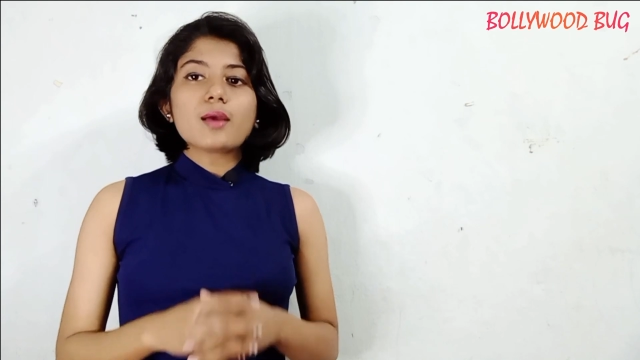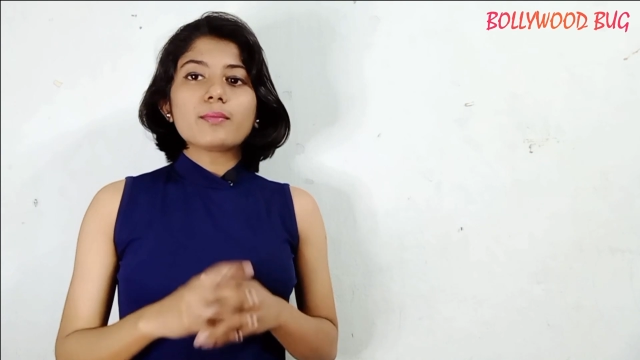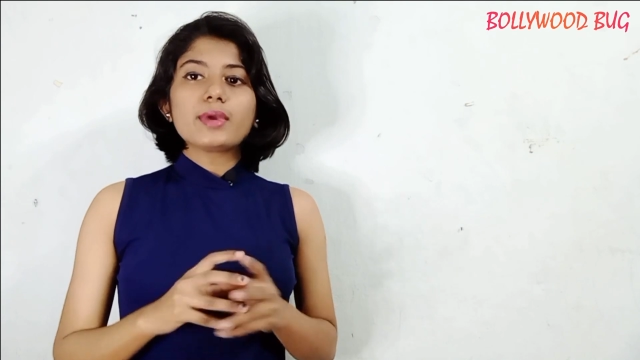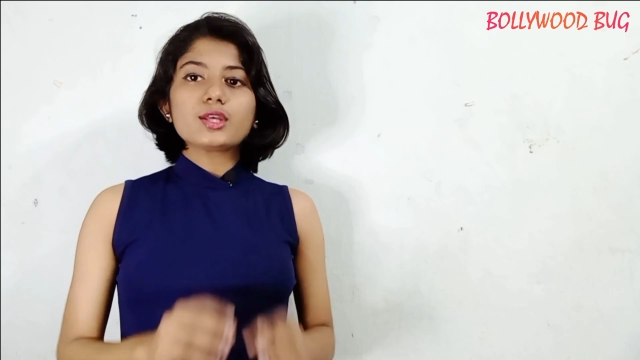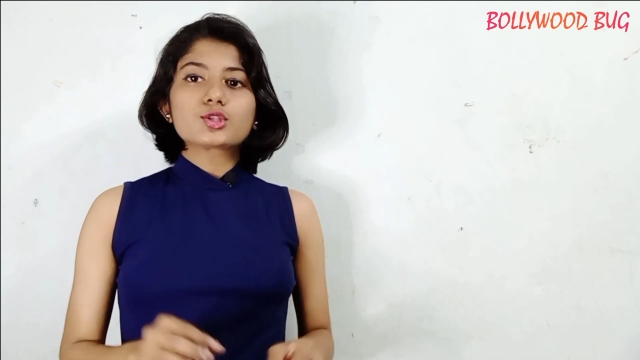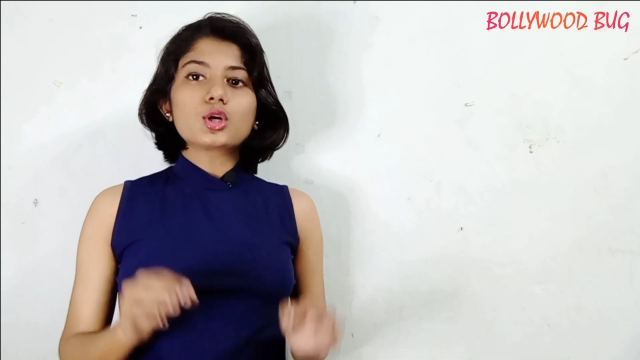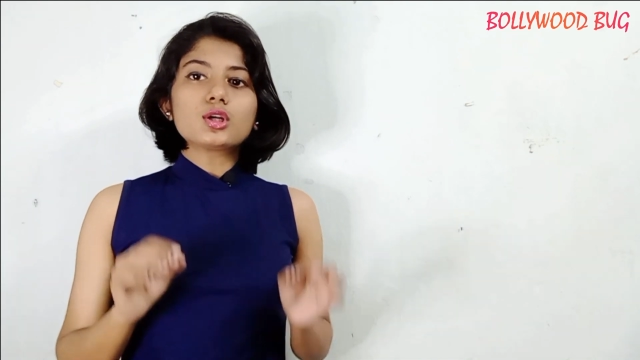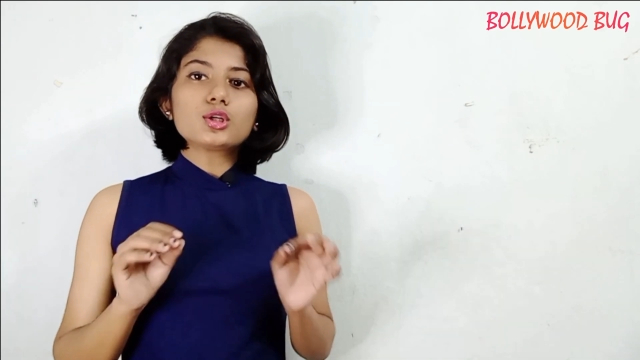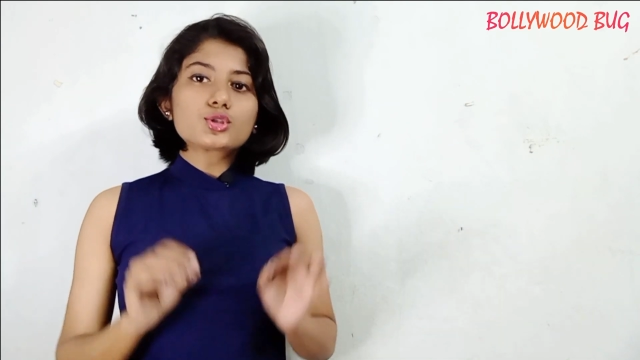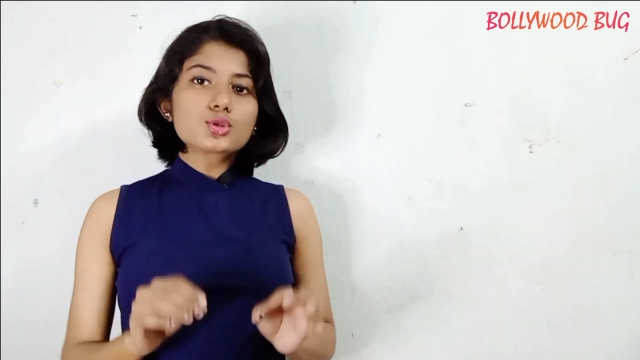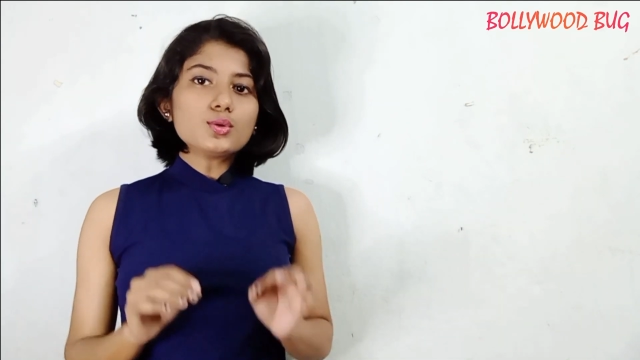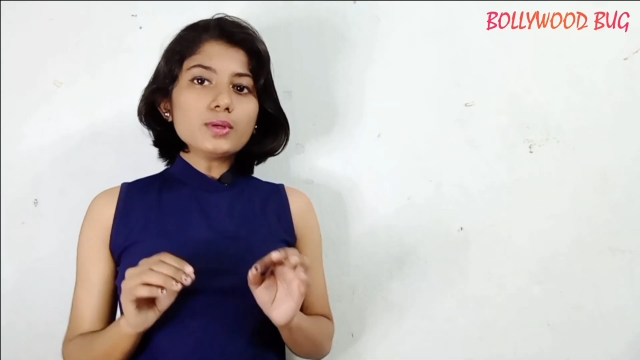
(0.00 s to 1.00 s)
Based on a
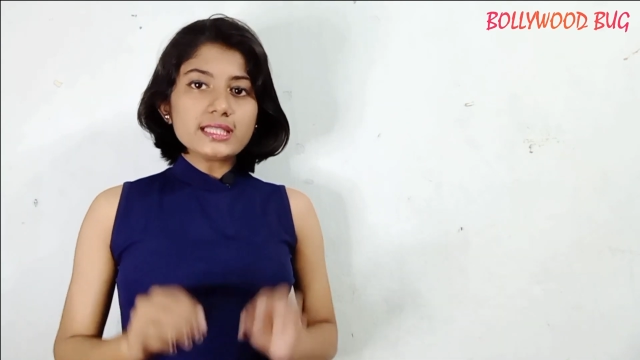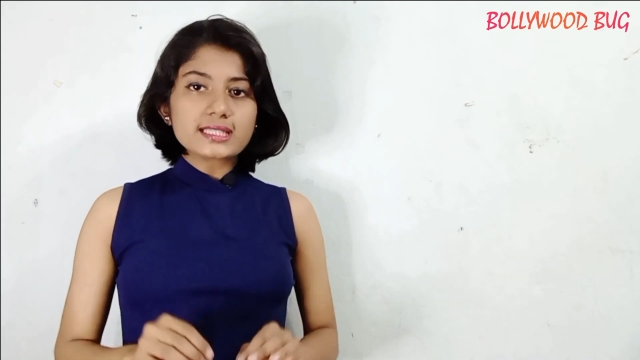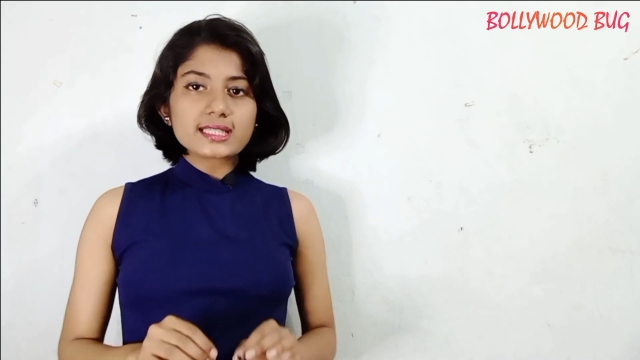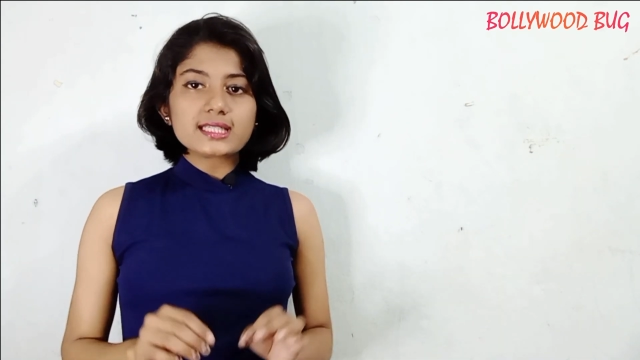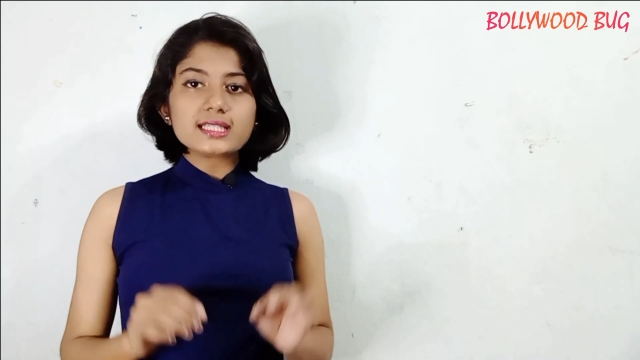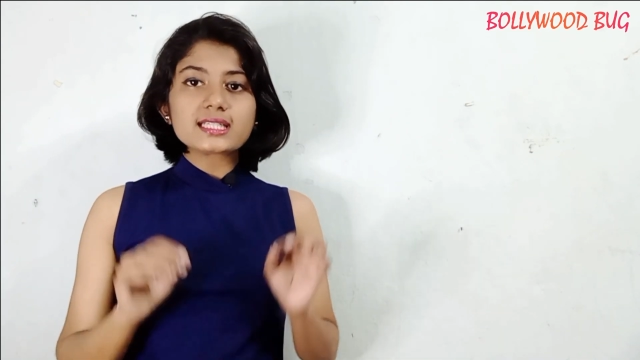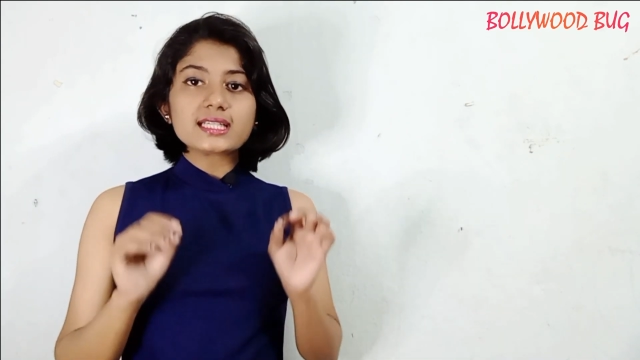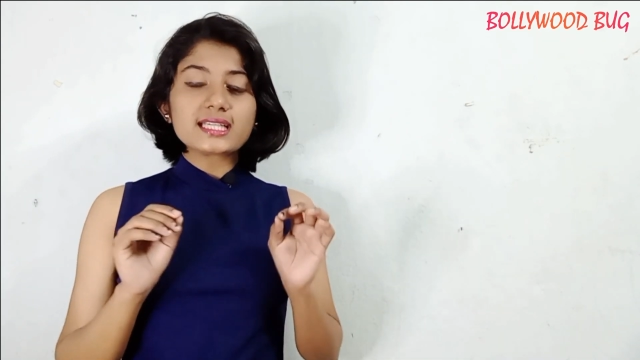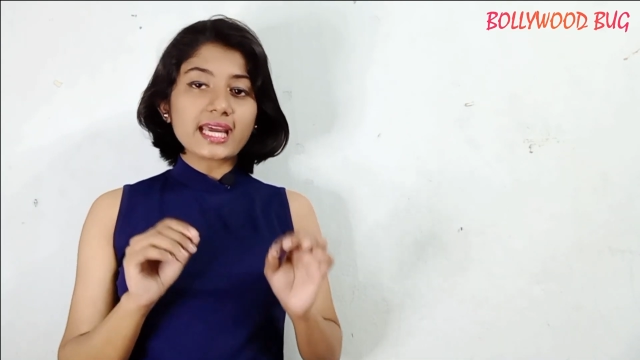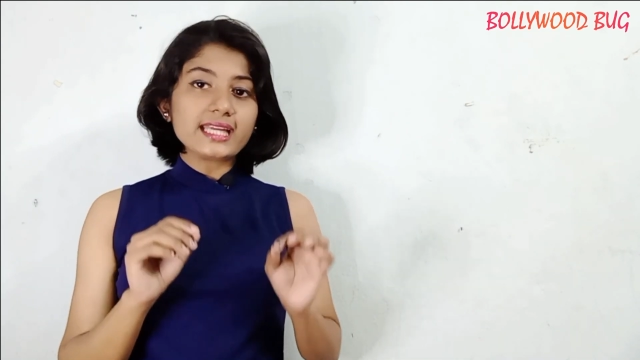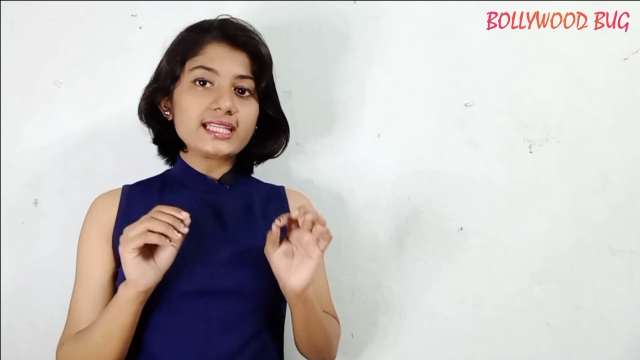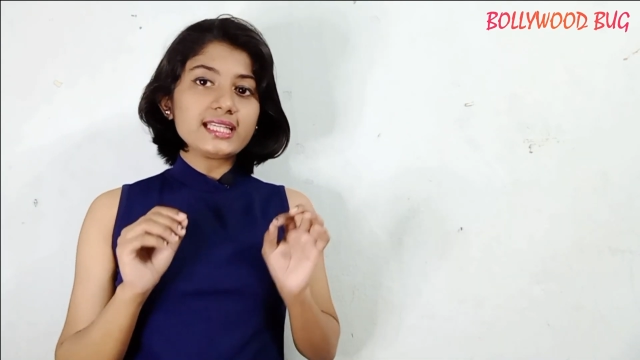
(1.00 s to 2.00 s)
true incident in
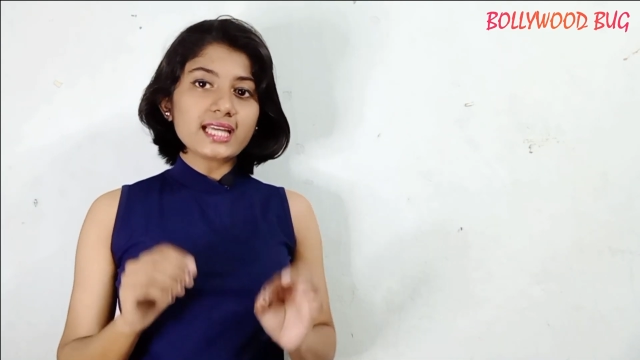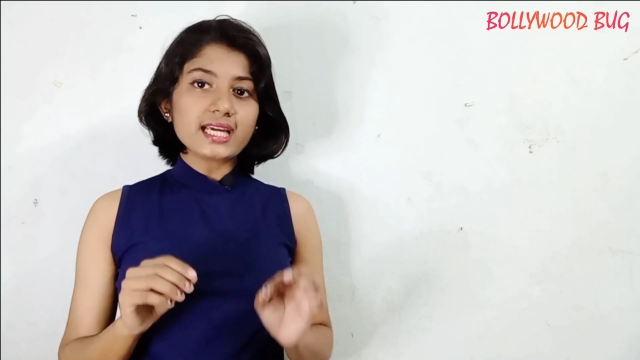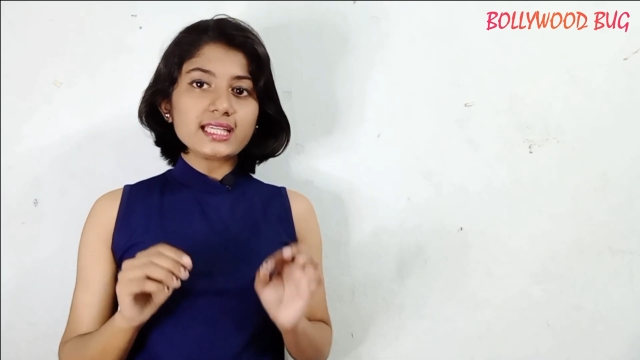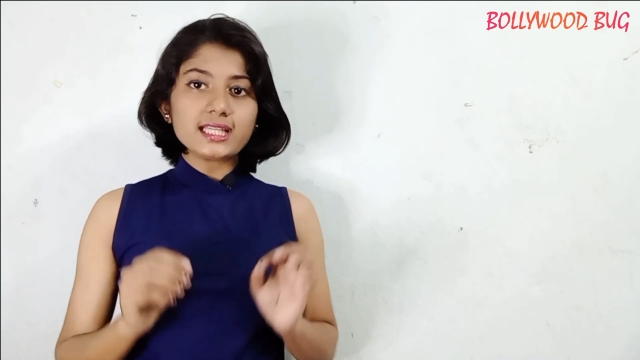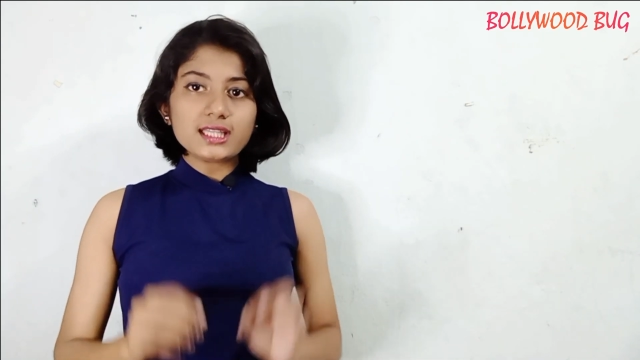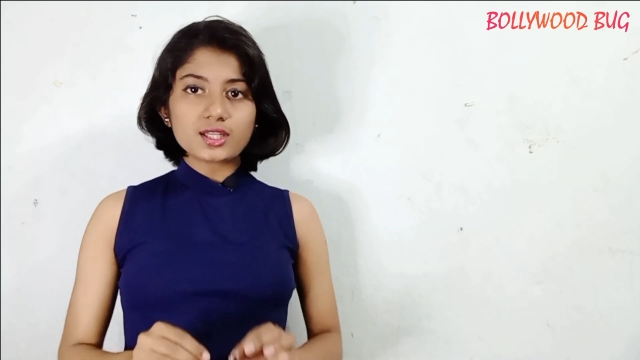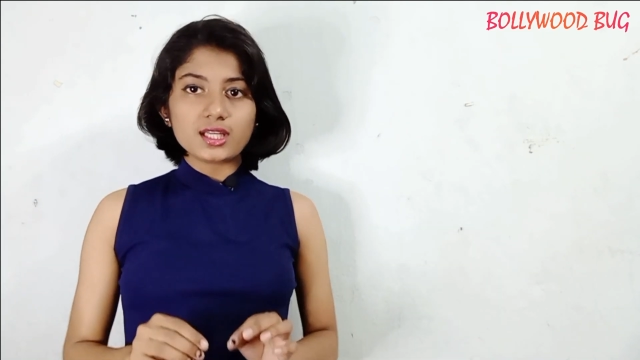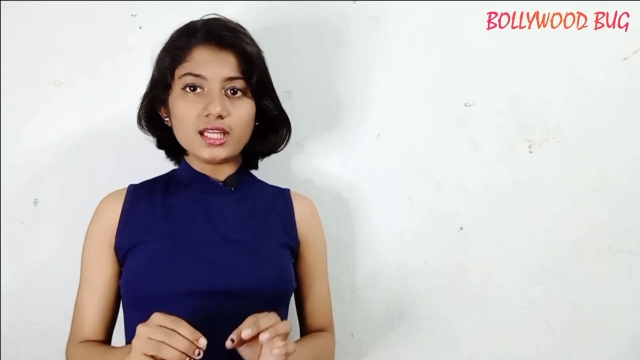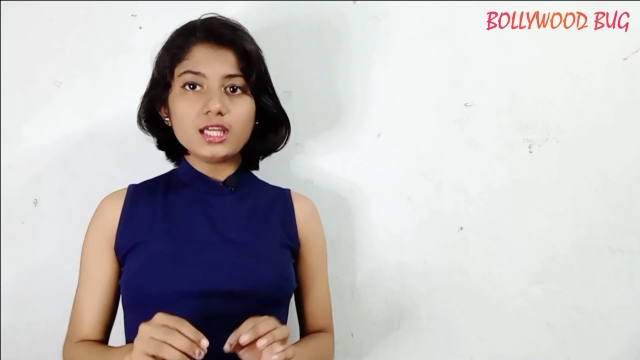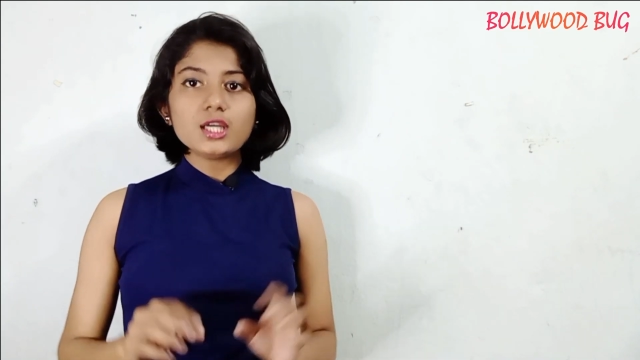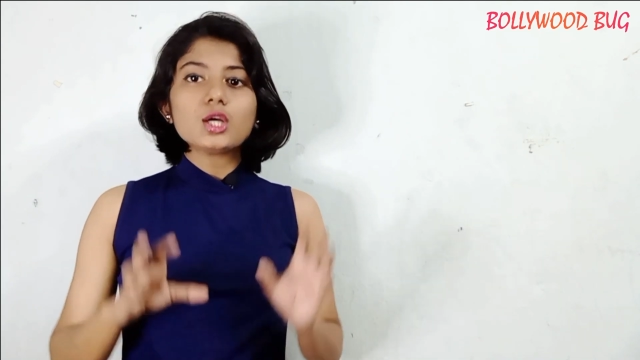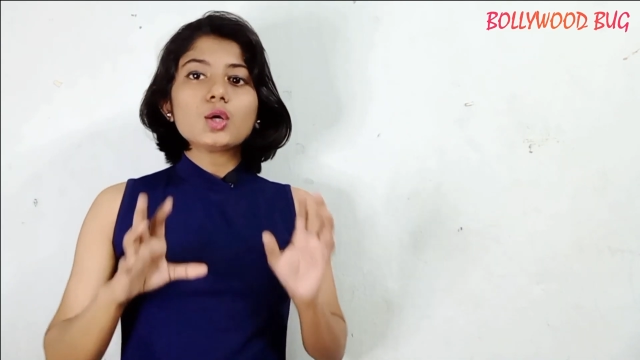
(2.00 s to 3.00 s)

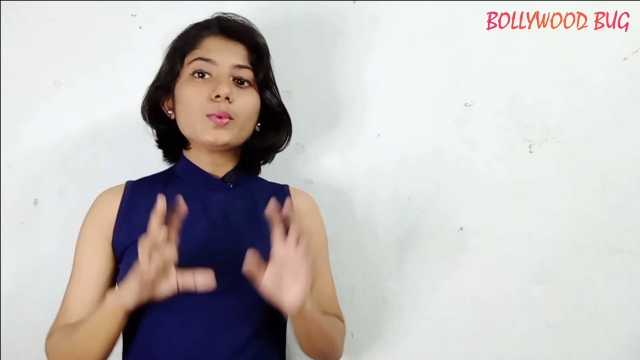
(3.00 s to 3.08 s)
1993,